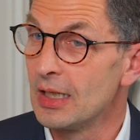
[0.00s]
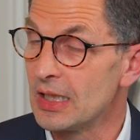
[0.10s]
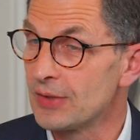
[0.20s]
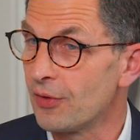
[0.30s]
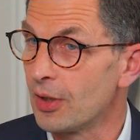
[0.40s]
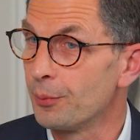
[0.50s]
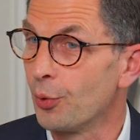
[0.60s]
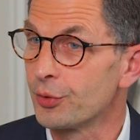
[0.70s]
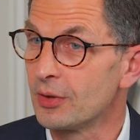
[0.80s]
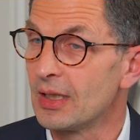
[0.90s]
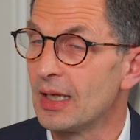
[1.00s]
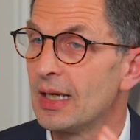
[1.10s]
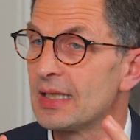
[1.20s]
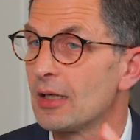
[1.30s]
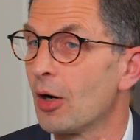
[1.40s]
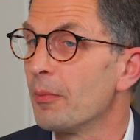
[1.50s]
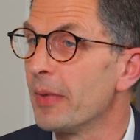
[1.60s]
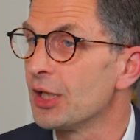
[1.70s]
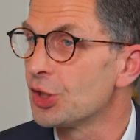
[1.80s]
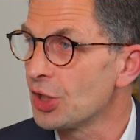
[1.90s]
is very important, and it's our
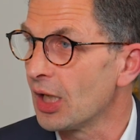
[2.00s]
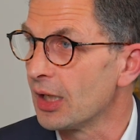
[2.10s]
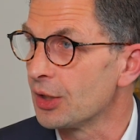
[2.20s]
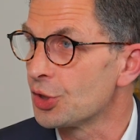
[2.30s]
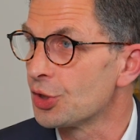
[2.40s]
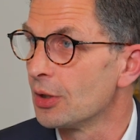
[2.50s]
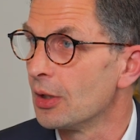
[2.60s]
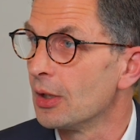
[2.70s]
main challenge,